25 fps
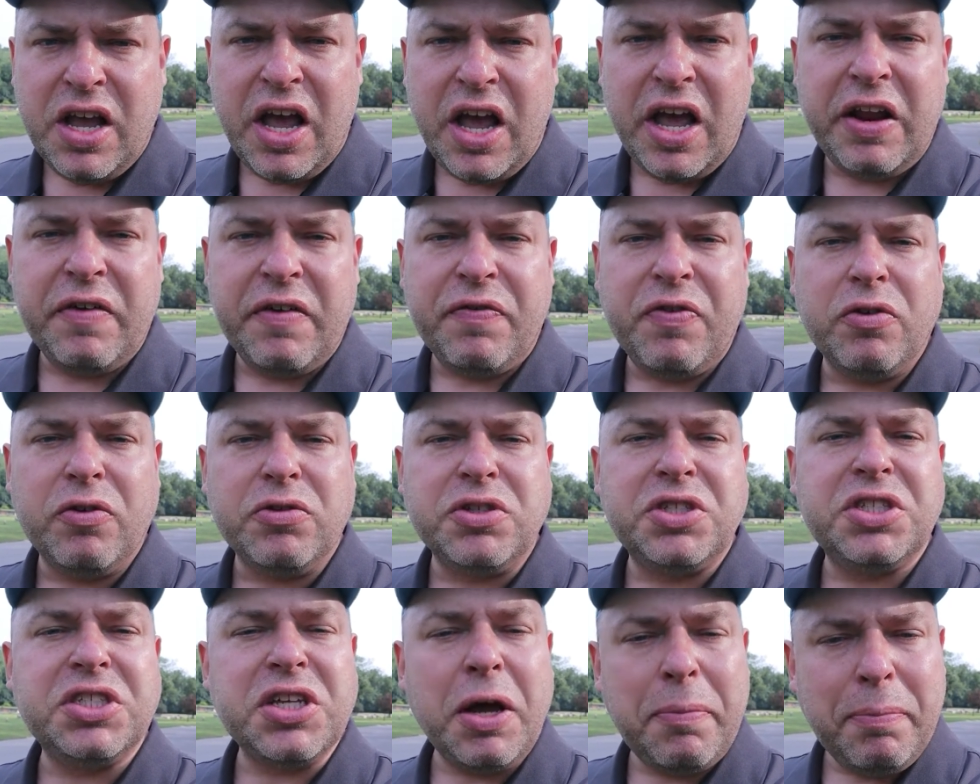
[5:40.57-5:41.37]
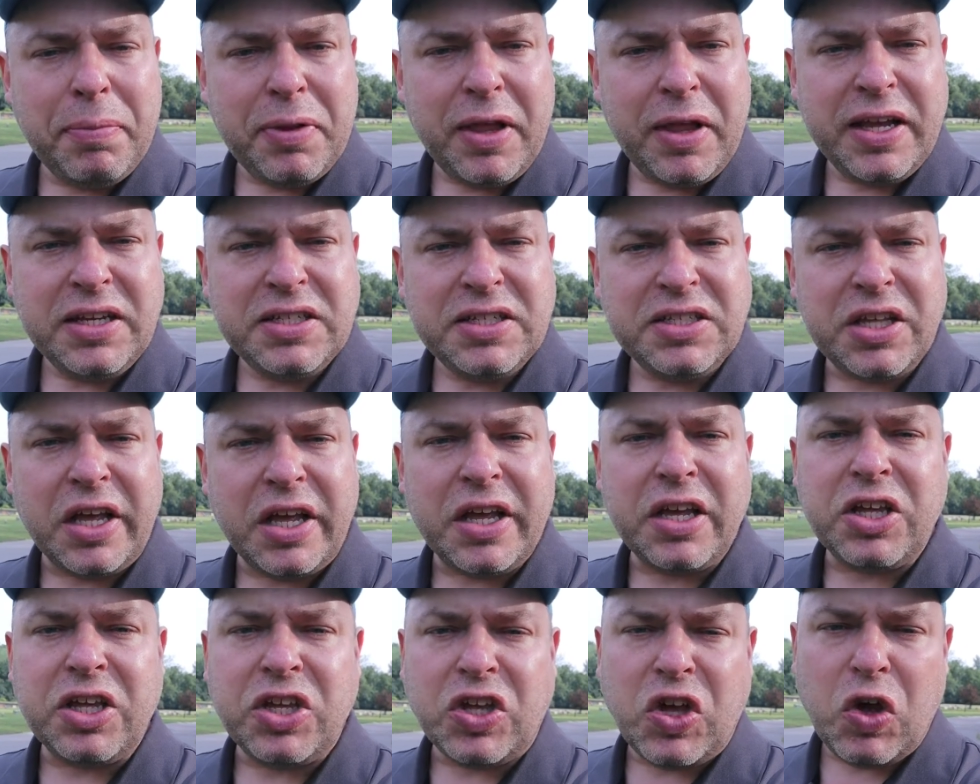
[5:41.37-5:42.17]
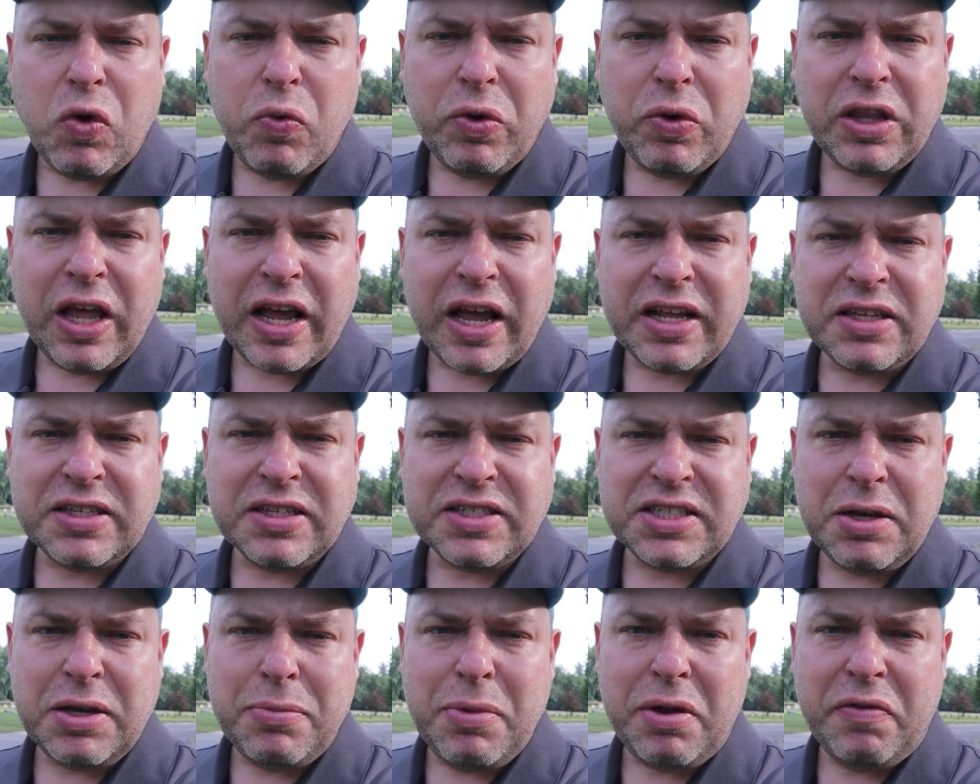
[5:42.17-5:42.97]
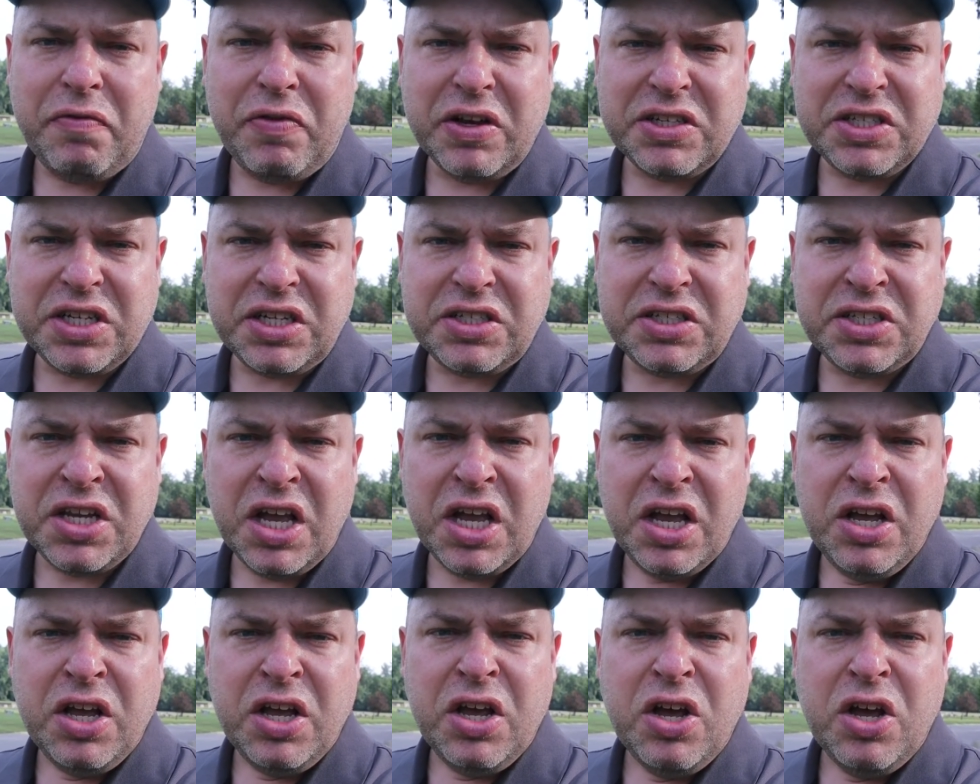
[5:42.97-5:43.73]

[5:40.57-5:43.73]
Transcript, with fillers: And if there's some place that you would like to see me visit,